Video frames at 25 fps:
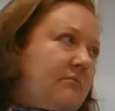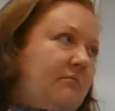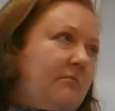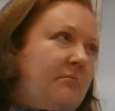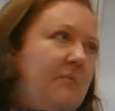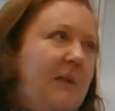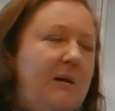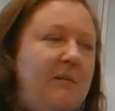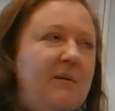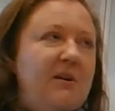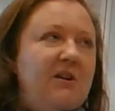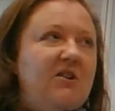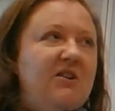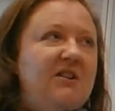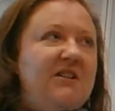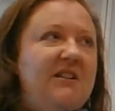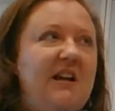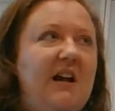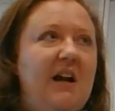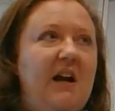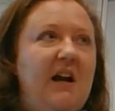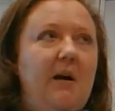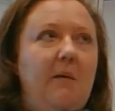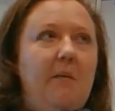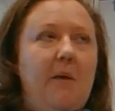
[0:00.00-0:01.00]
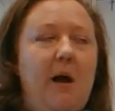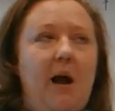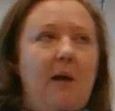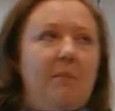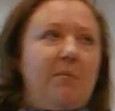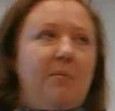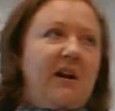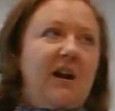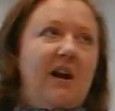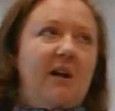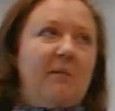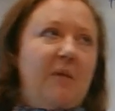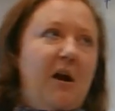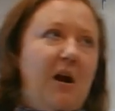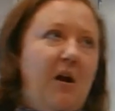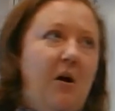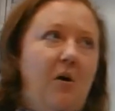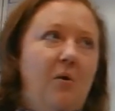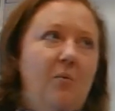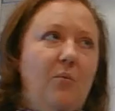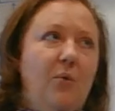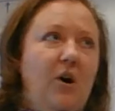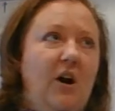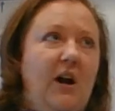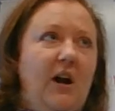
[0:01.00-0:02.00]
maybe you're saying, I begin my
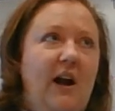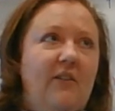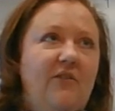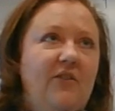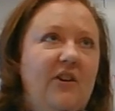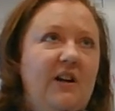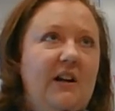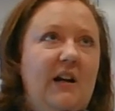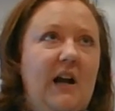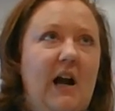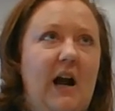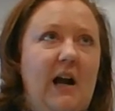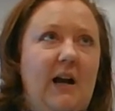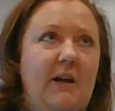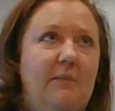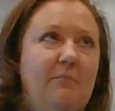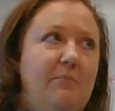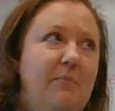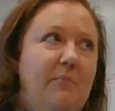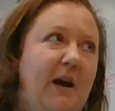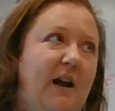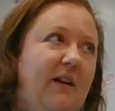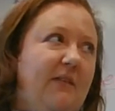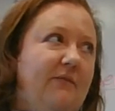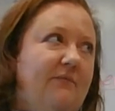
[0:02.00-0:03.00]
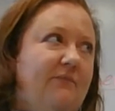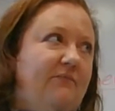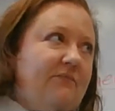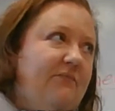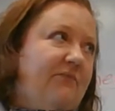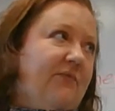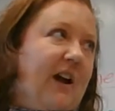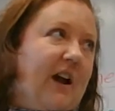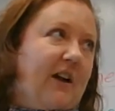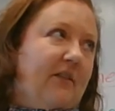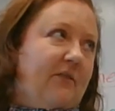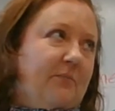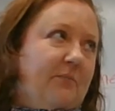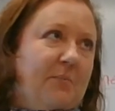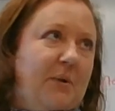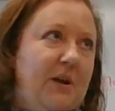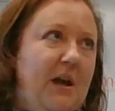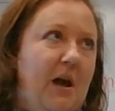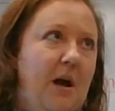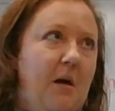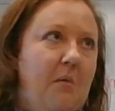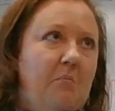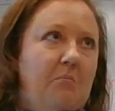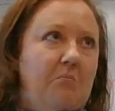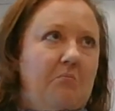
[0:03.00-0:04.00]
homework every night by 5
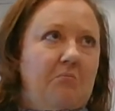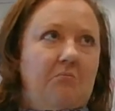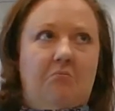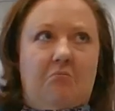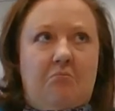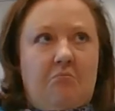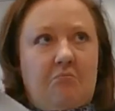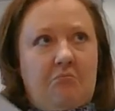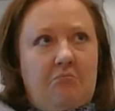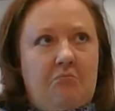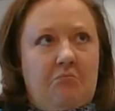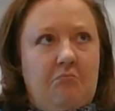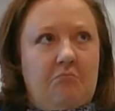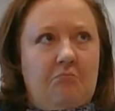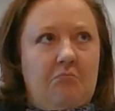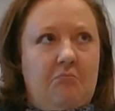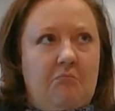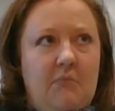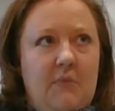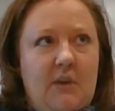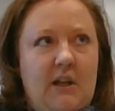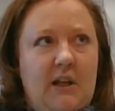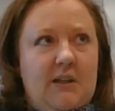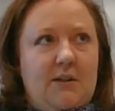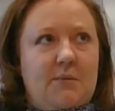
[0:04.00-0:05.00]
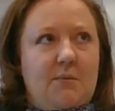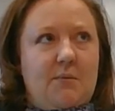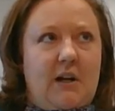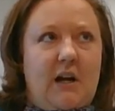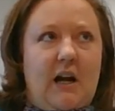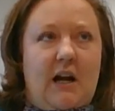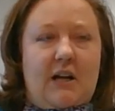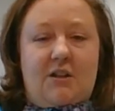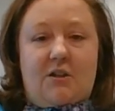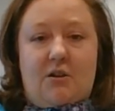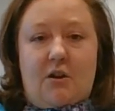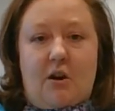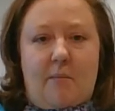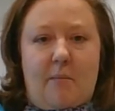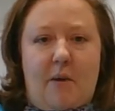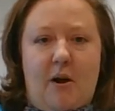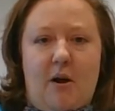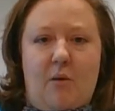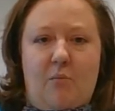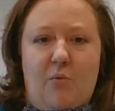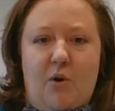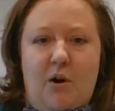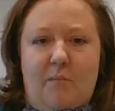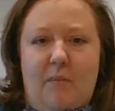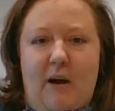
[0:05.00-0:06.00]
p.m. That's what I start my
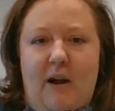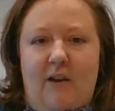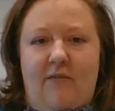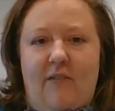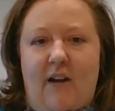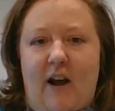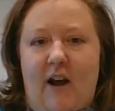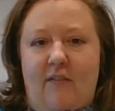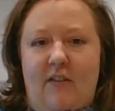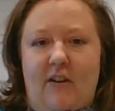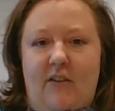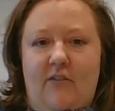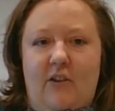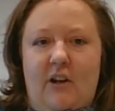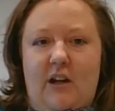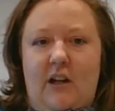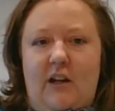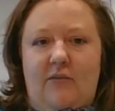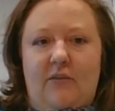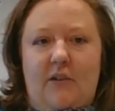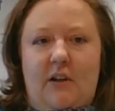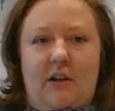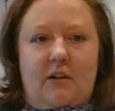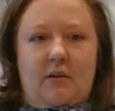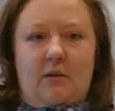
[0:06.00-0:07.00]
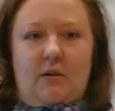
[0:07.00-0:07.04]
homework by 5 every evening